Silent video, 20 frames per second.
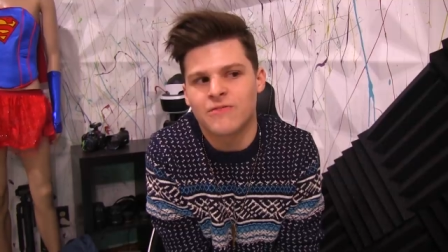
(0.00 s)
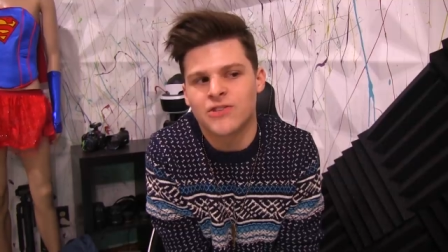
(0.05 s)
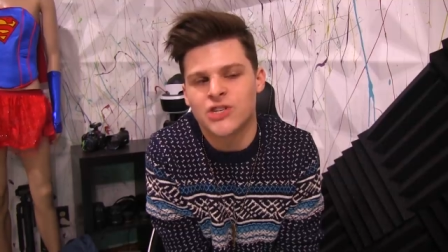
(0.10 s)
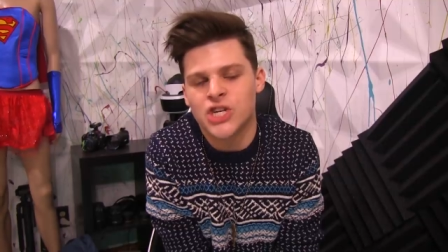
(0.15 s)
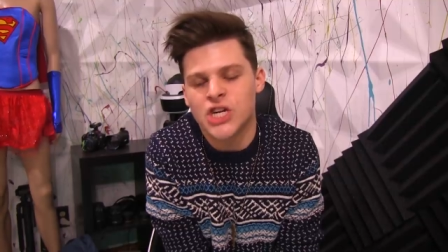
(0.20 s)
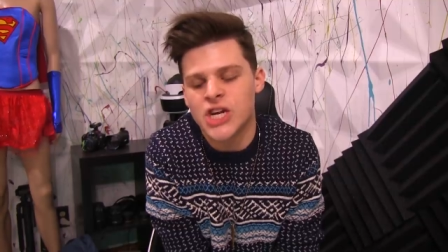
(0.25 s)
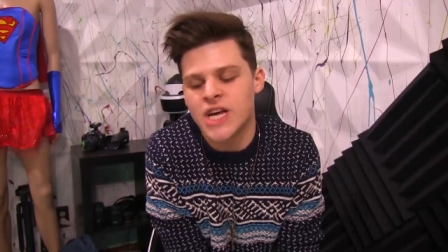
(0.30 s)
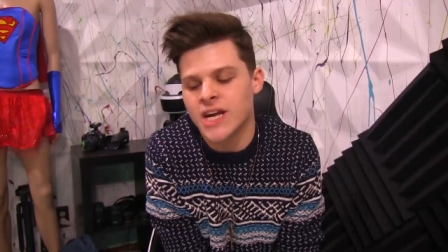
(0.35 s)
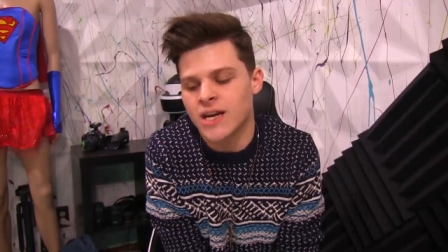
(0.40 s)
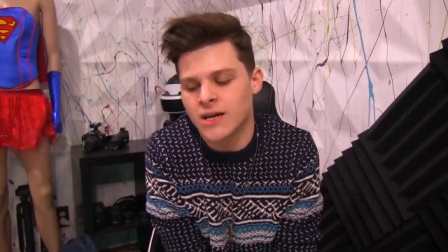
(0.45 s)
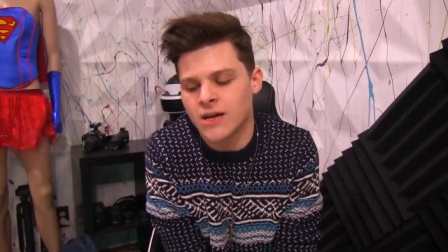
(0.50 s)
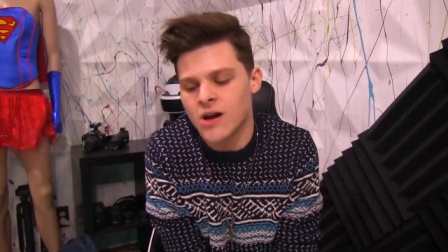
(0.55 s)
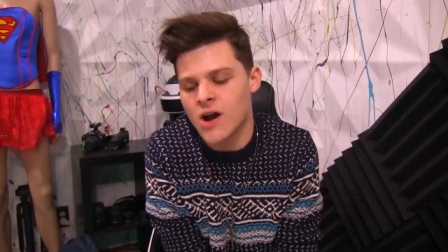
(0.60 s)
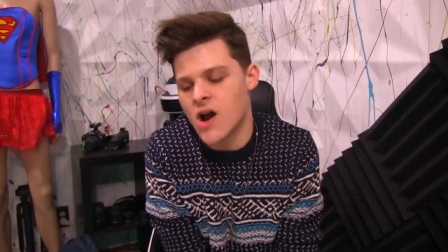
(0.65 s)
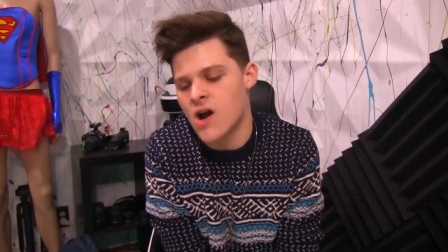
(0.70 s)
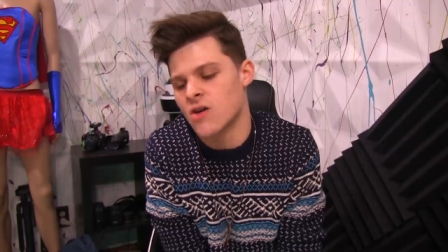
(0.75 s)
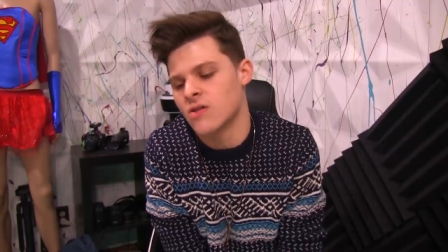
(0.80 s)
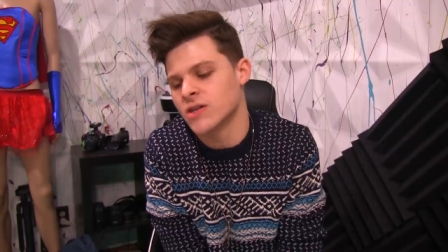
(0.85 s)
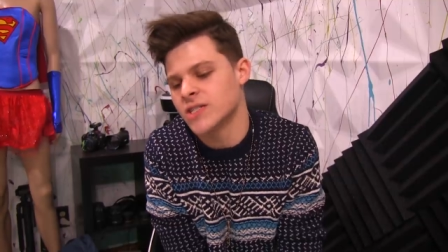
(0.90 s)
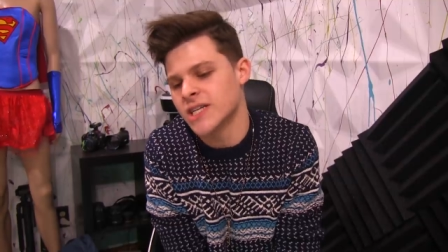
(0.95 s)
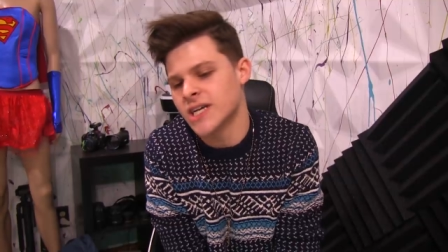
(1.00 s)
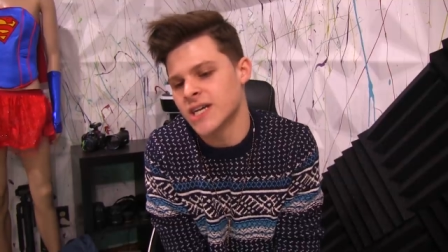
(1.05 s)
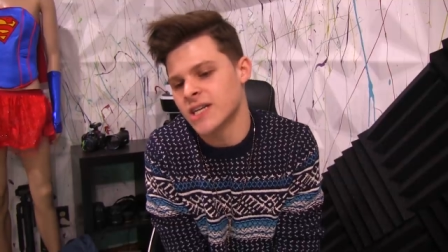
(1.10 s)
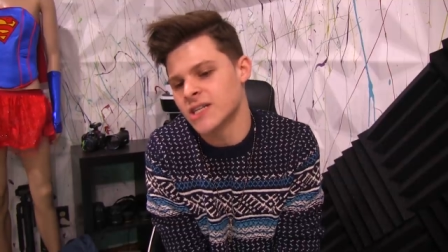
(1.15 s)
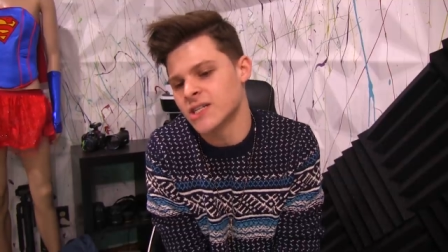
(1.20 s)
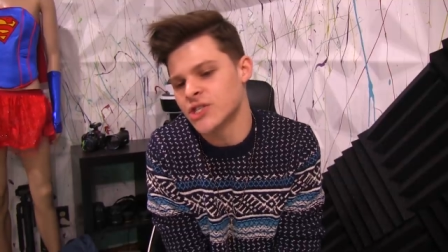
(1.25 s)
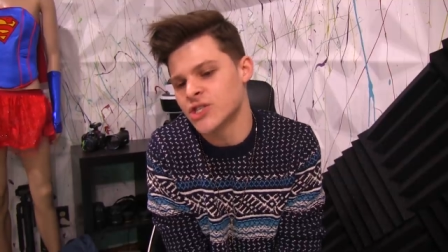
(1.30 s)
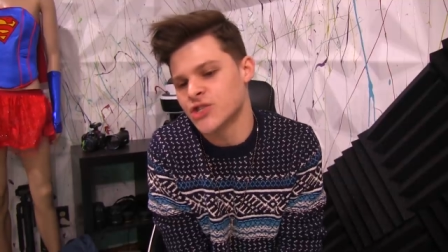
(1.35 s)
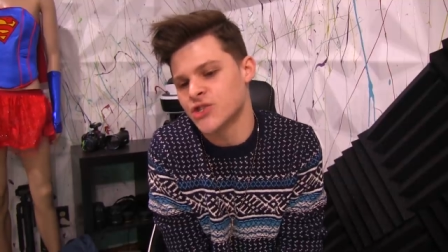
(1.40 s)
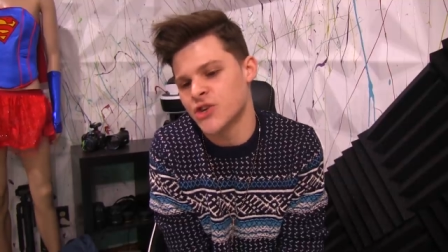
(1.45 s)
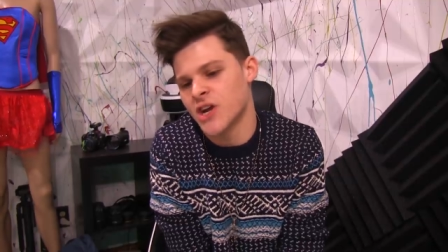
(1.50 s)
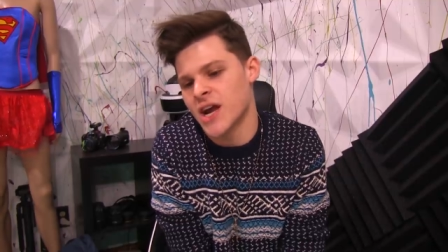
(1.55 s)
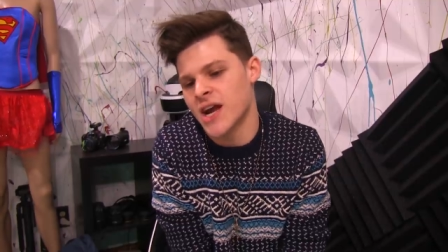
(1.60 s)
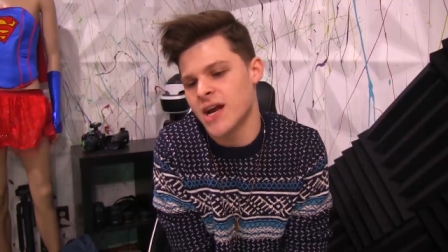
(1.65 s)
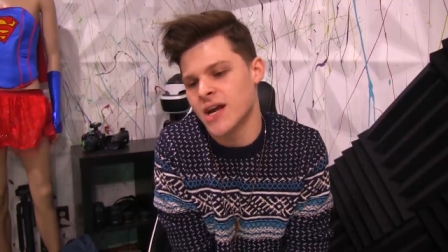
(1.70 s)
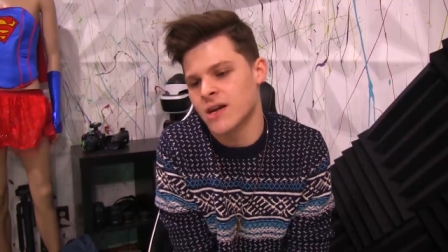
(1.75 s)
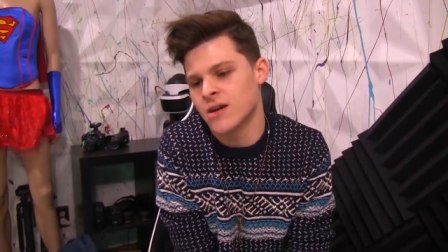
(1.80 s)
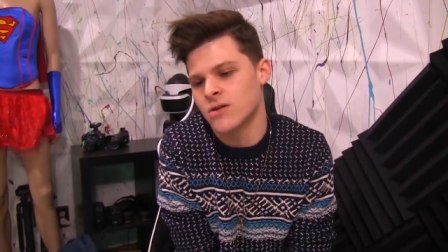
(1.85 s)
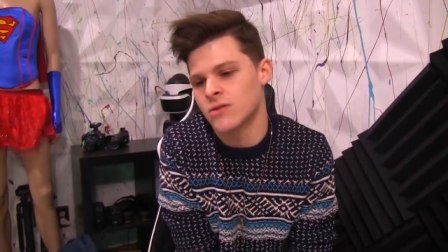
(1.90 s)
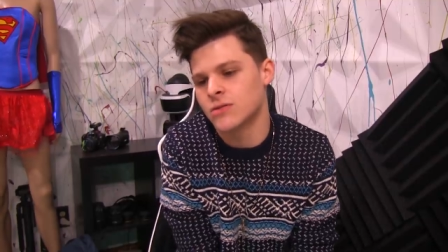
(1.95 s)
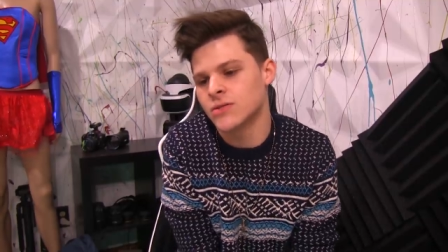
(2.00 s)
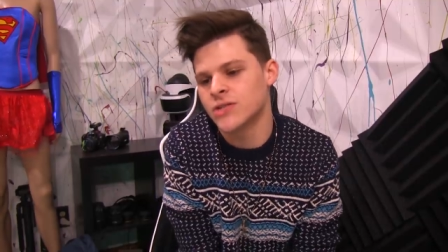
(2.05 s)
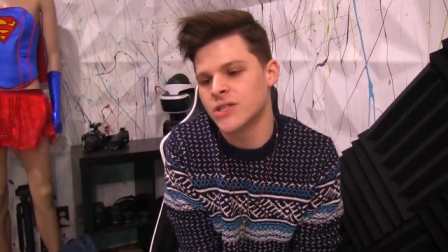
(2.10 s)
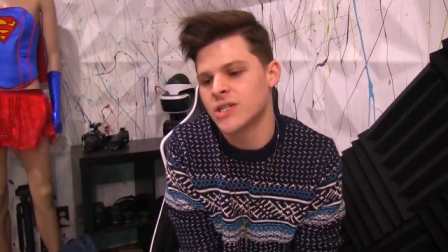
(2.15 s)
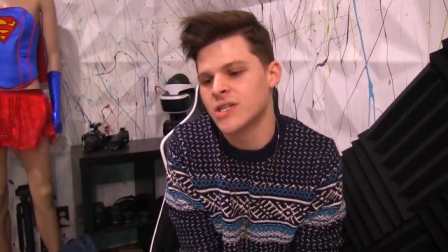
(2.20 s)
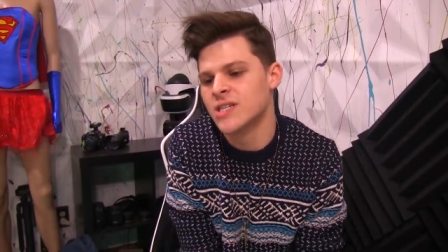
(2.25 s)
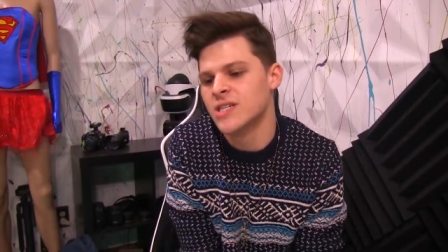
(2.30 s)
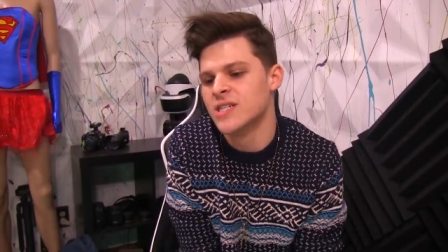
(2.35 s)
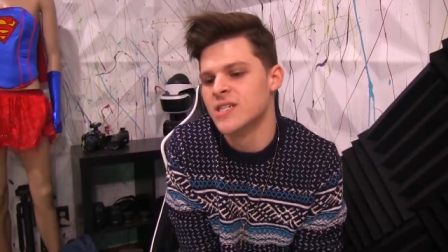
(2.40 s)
love shit content channels.